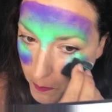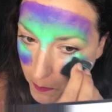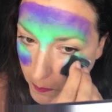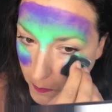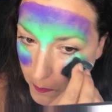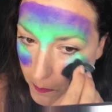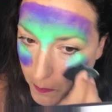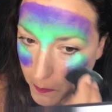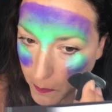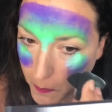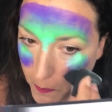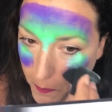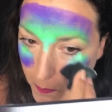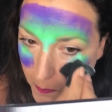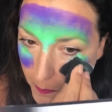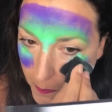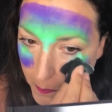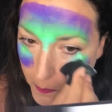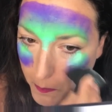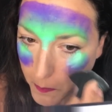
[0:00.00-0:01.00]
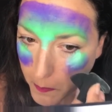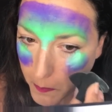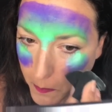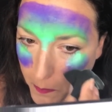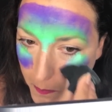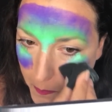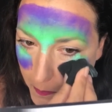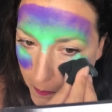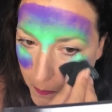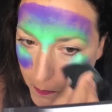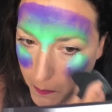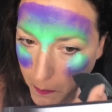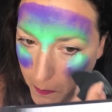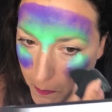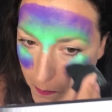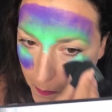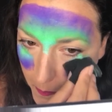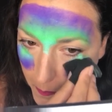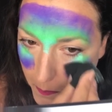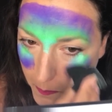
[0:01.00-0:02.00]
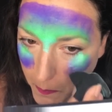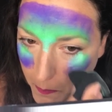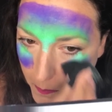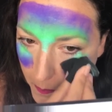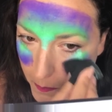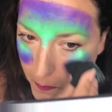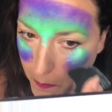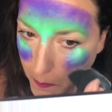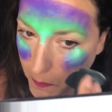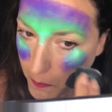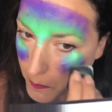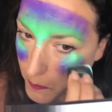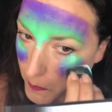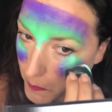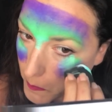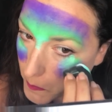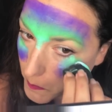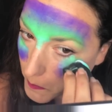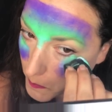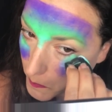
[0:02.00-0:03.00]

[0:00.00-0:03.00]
sometimes dark blues, don't blend very well,